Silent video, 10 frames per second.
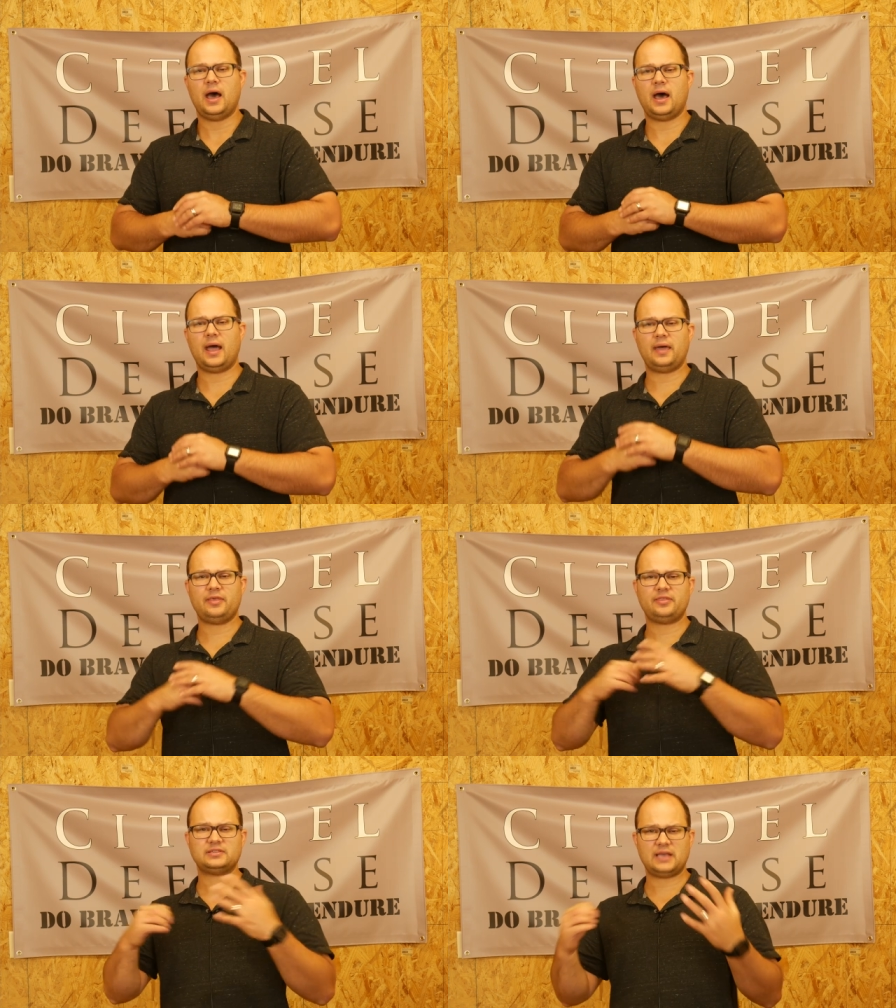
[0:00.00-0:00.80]
Uh,
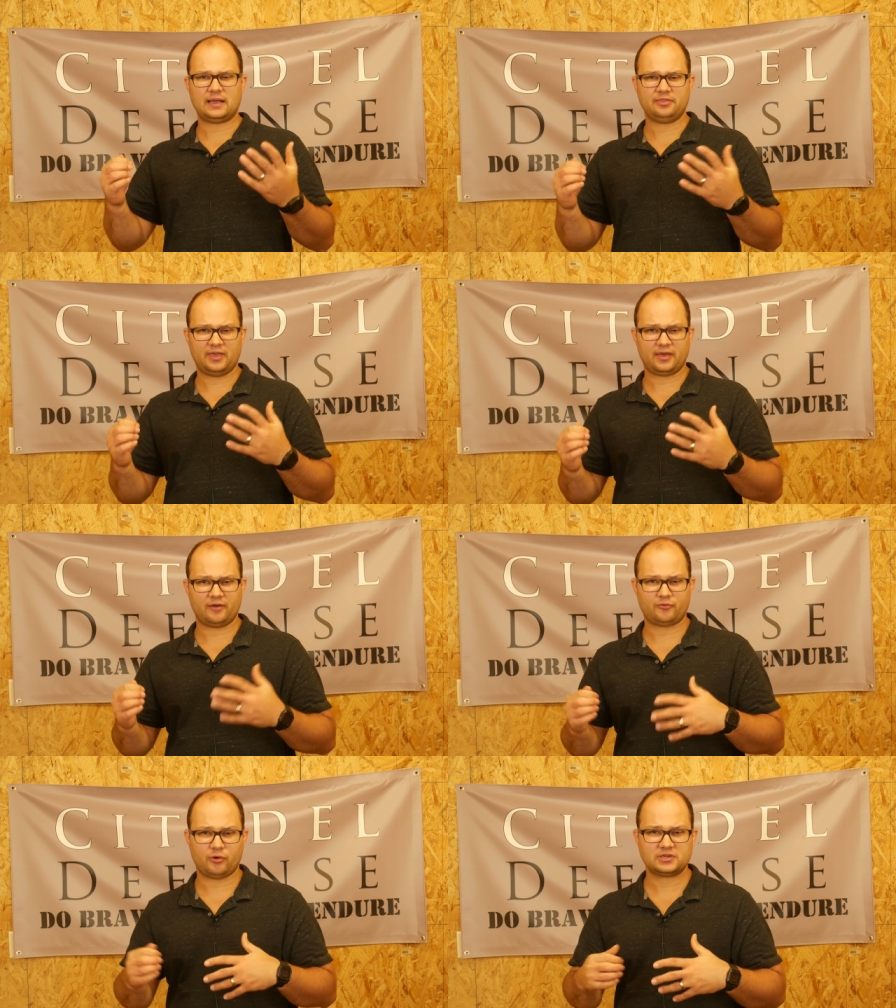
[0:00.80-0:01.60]
and then the second
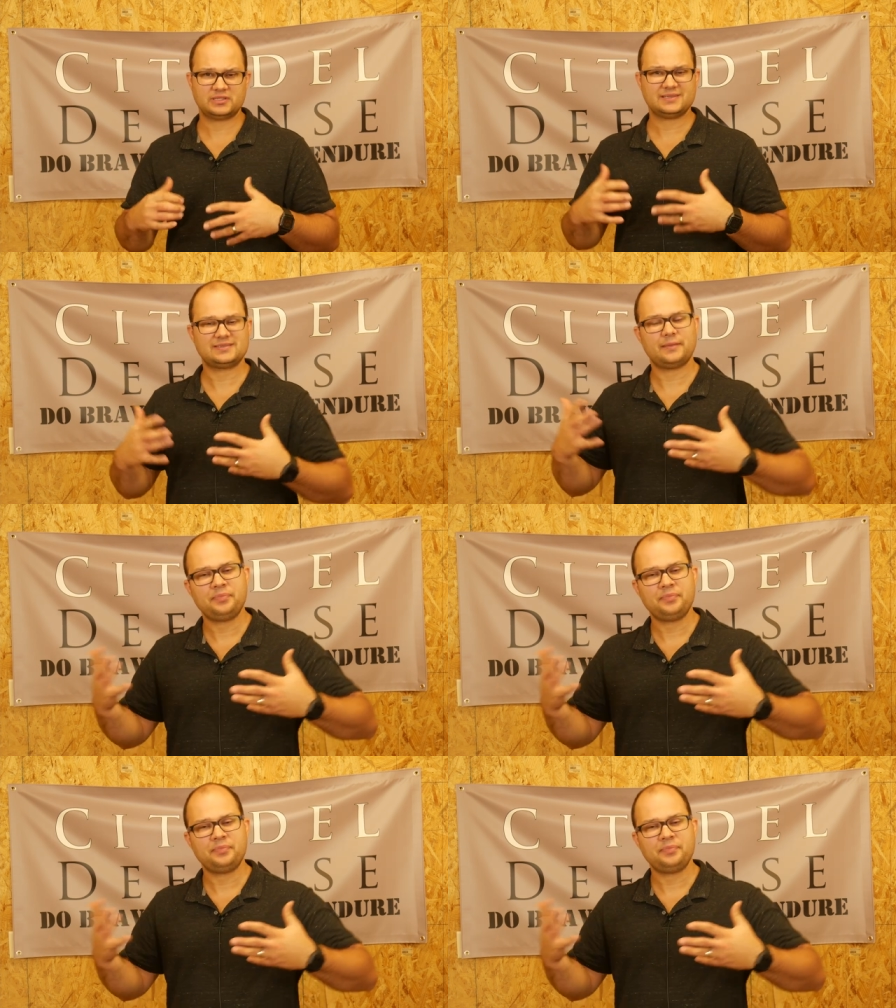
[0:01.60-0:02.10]
thing, of course, is